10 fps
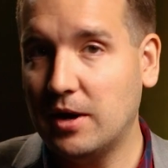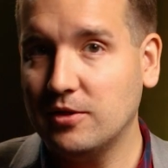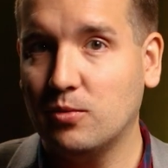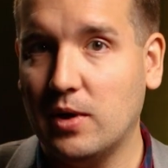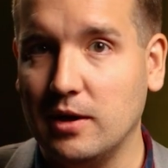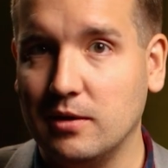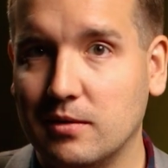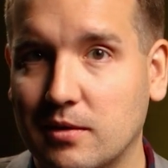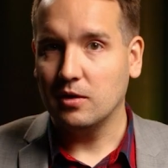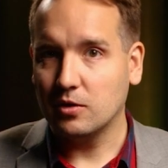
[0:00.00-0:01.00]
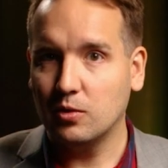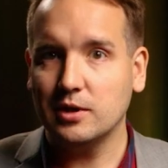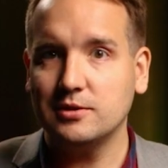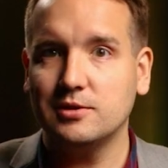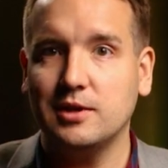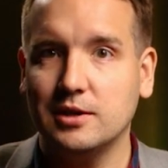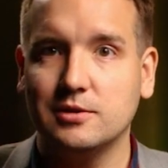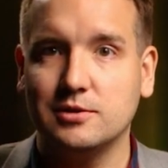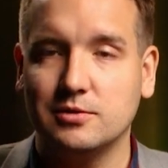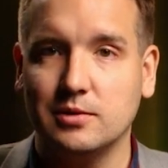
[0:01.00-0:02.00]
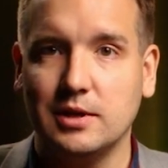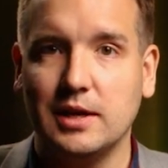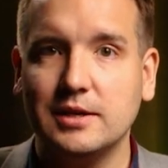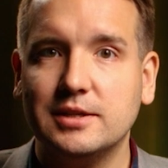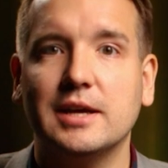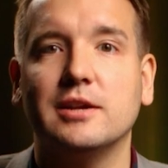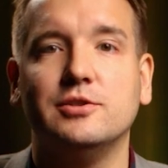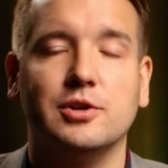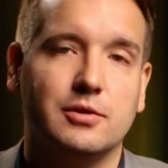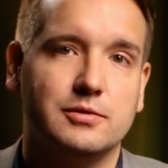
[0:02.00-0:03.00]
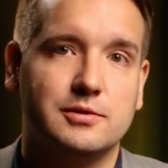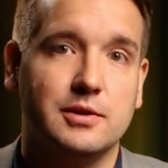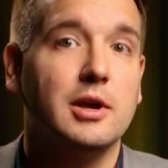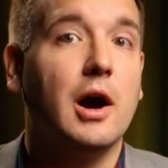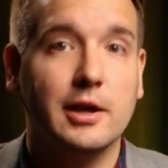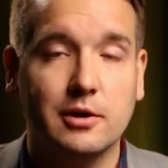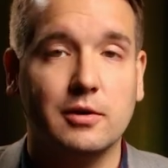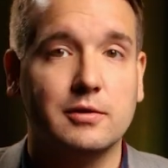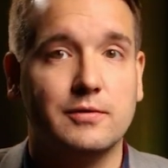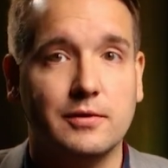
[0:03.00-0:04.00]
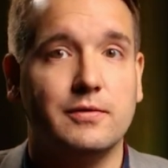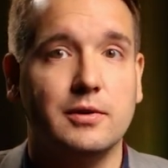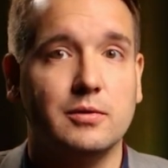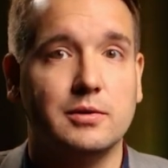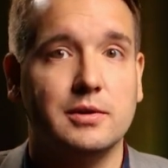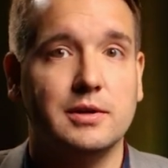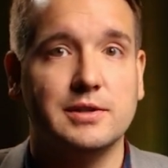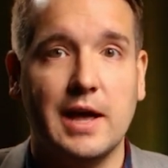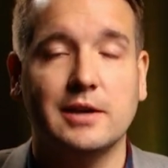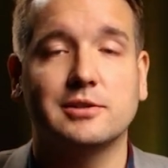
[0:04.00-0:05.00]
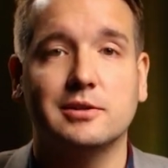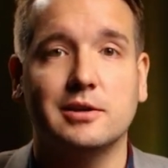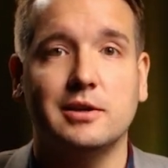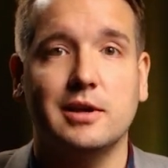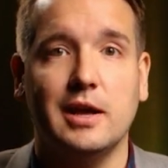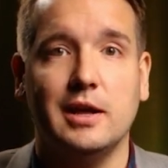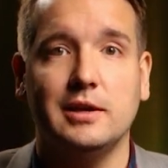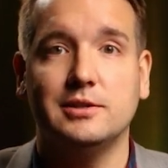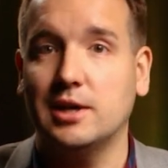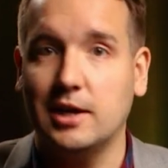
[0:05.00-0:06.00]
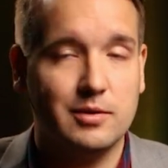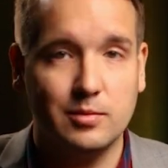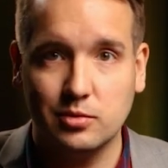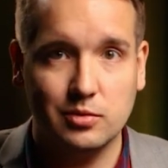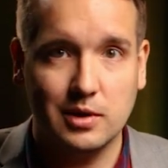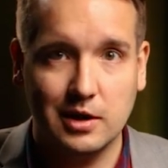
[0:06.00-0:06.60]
By the way, according to the industry, Indiana Jones, the icon of the field, is actually a terrible